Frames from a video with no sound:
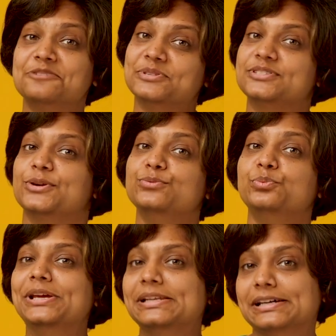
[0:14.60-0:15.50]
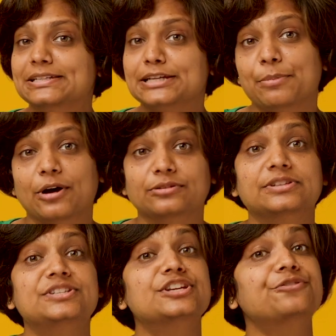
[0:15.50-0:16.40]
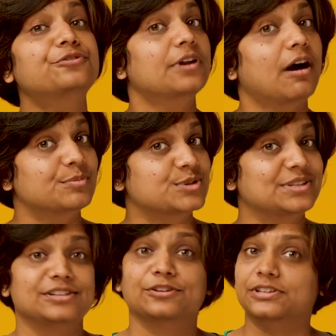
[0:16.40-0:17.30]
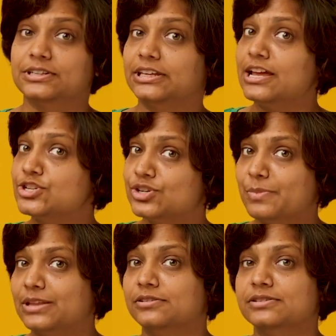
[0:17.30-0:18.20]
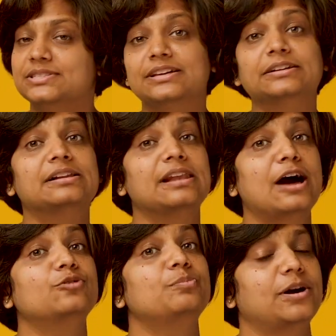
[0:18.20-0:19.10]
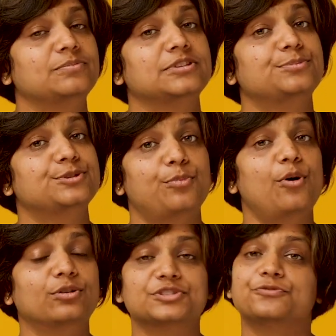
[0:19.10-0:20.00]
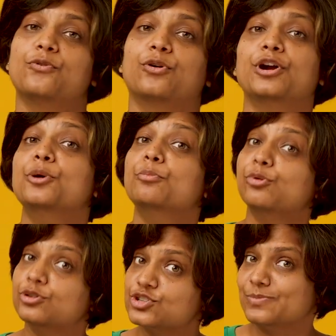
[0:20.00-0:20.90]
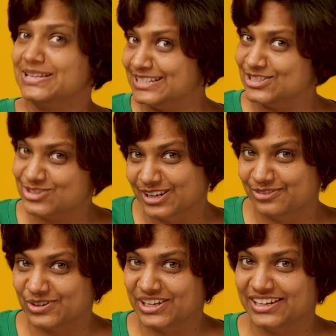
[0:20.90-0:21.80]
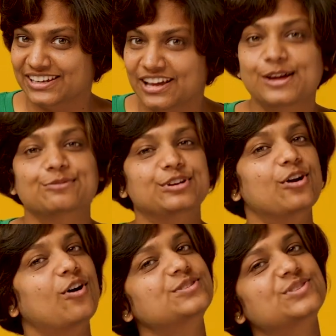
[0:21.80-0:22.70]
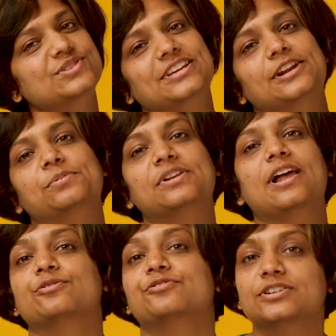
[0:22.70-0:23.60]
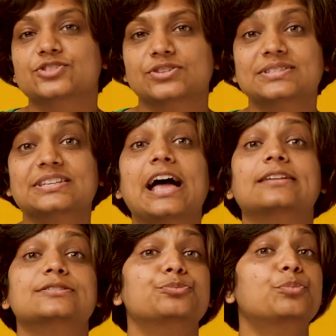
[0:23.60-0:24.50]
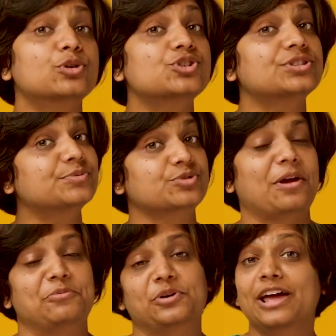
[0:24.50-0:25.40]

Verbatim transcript: episode, we learned about the different options and authentication methods that Cloud Pub/Sub supports for push message delivery. We also set up Cloud Functions as the push subscriber